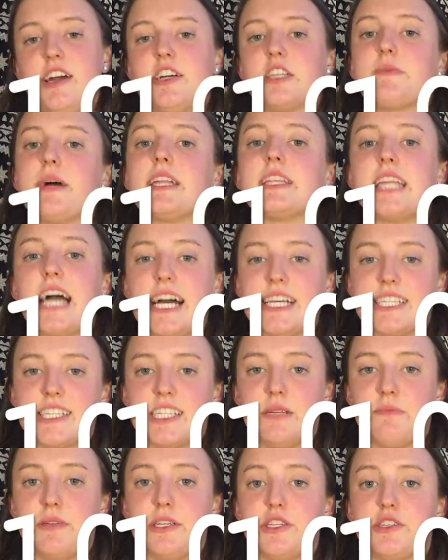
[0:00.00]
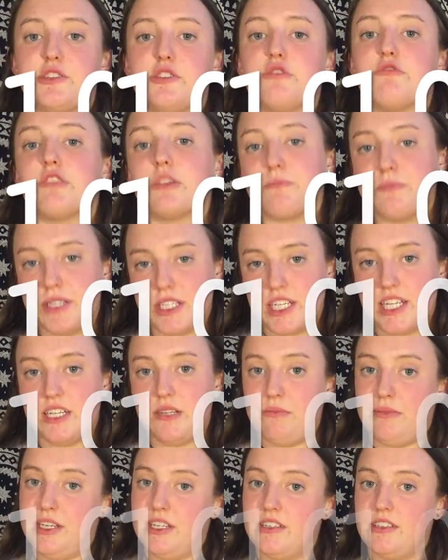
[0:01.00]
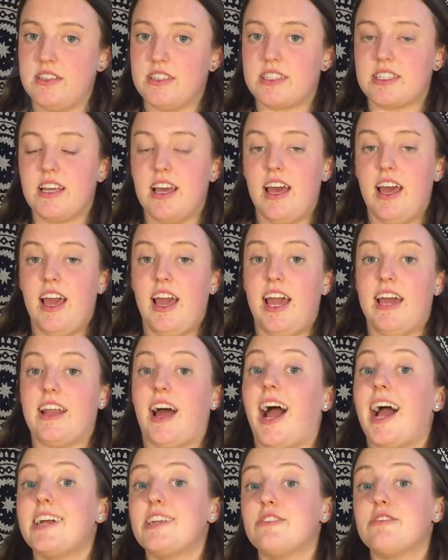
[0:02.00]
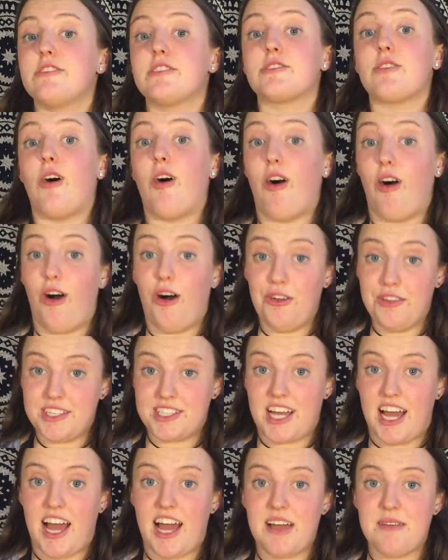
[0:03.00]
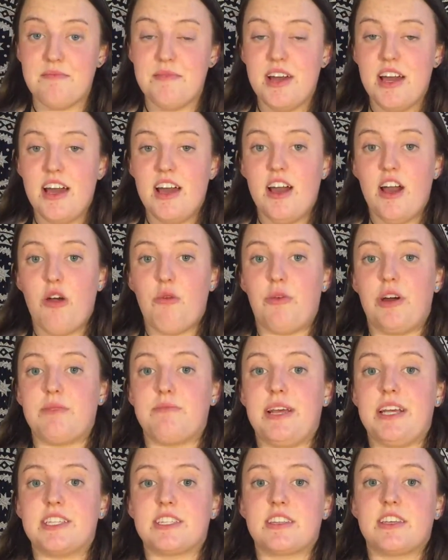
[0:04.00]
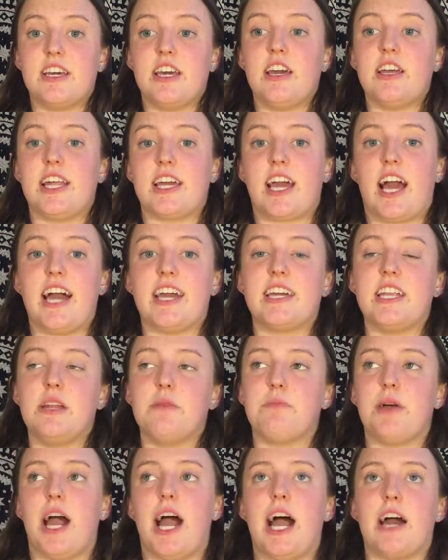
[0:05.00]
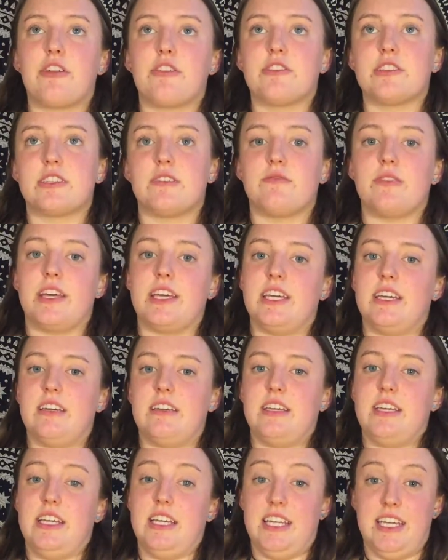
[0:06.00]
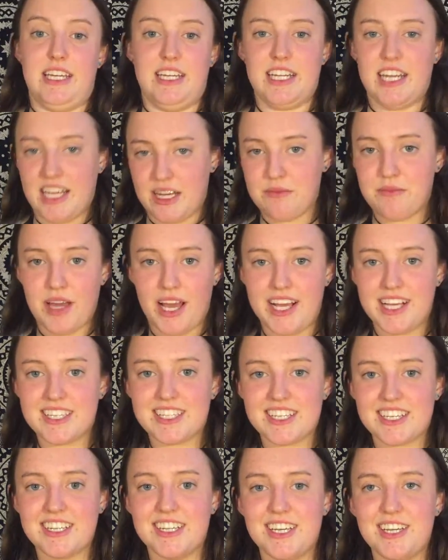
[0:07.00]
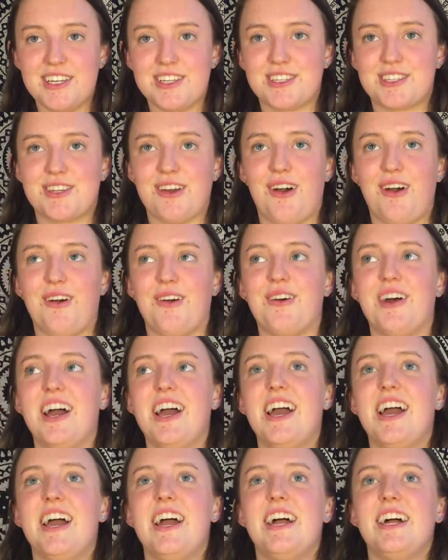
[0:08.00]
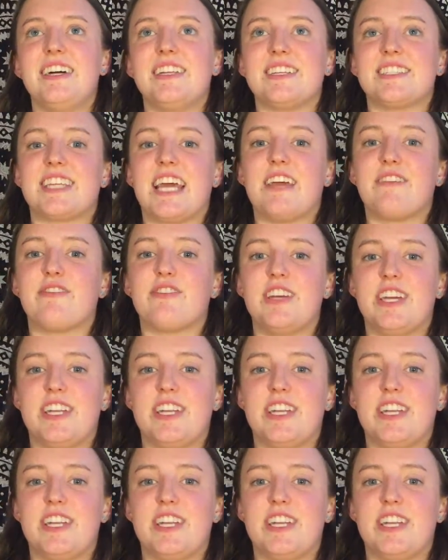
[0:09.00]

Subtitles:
So my last tip is to repeat meals, and I do this all the time, but basically like I get in patterns of like eating basically. So say for